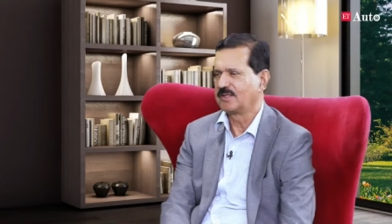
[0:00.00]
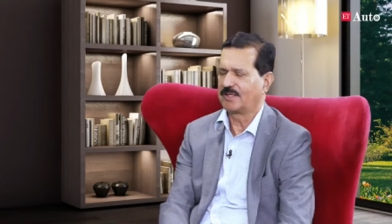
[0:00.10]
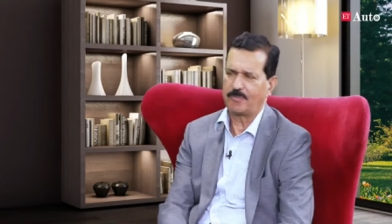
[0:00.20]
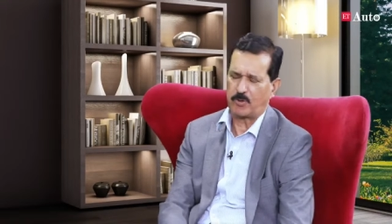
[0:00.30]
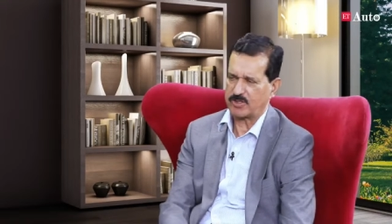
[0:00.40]

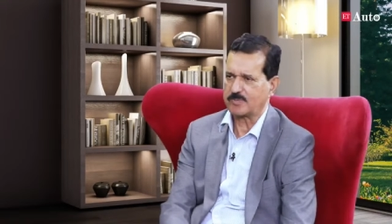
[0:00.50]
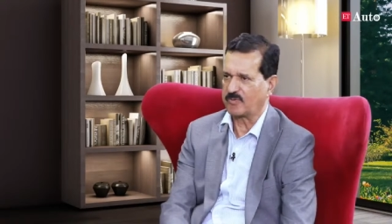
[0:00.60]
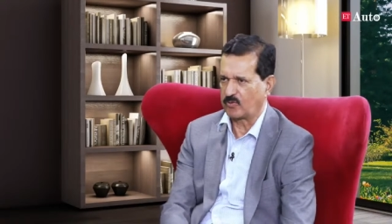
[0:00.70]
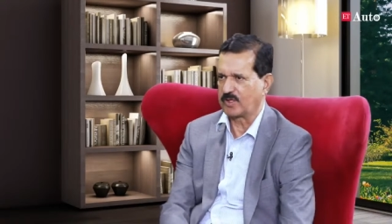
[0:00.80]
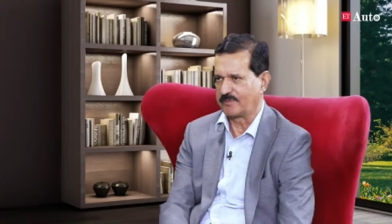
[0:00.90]
There were projects
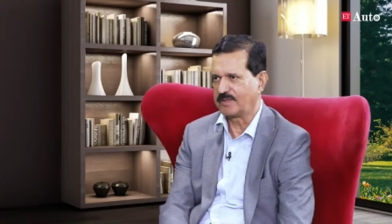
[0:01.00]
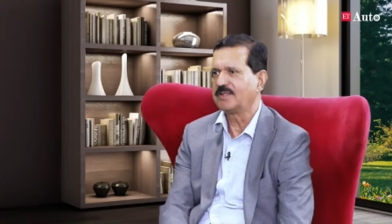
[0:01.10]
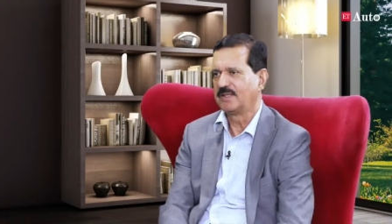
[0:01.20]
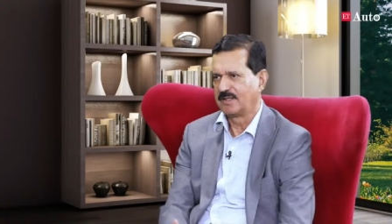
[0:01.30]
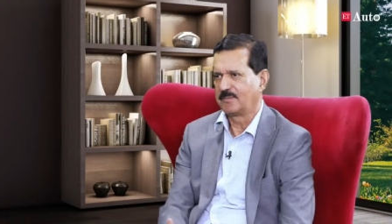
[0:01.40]
before even,
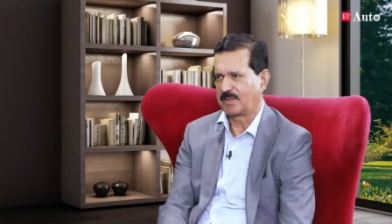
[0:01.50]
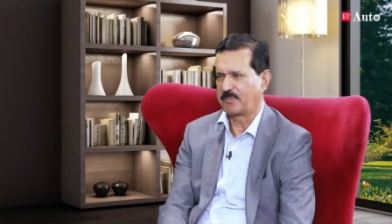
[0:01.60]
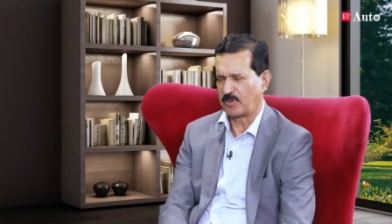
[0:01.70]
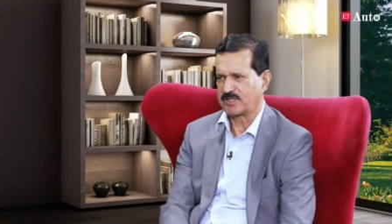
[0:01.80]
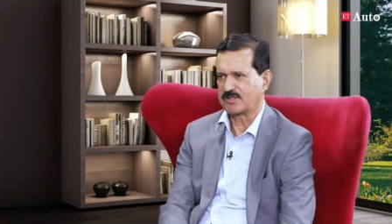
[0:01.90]
but
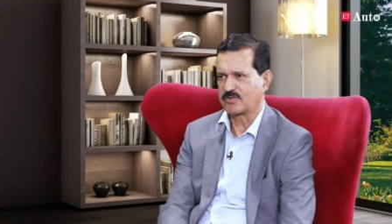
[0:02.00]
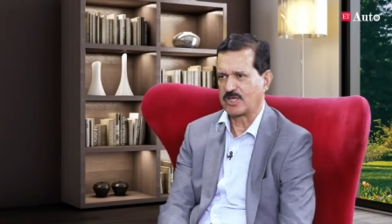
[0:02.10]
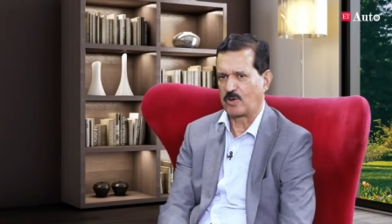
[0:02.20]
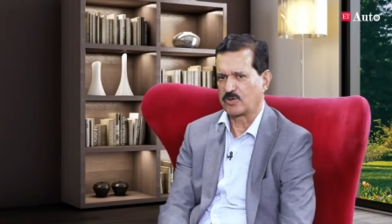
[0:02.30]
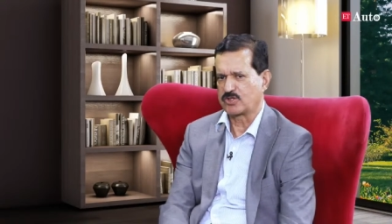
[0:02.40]
projects which are
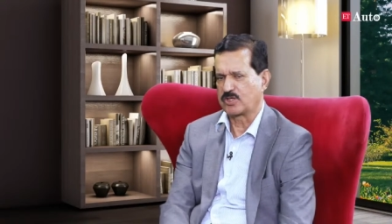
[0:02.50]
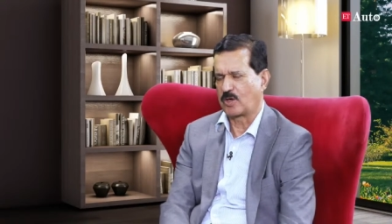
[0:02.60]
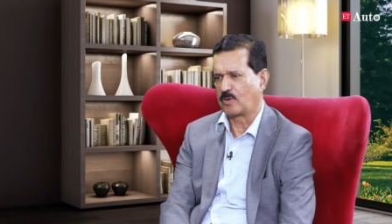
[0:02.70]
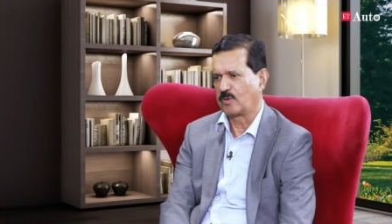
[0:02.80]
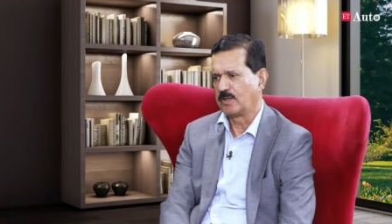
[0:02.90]
launched now.